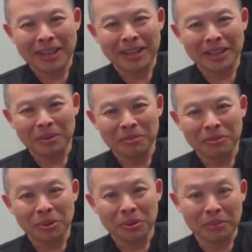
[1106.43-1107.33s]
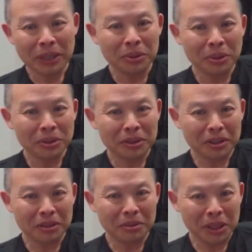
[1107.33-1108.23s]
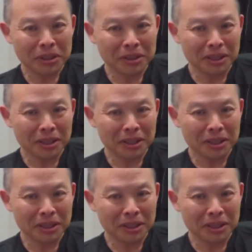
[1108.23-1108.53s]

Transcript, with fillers: um, for microdosing patients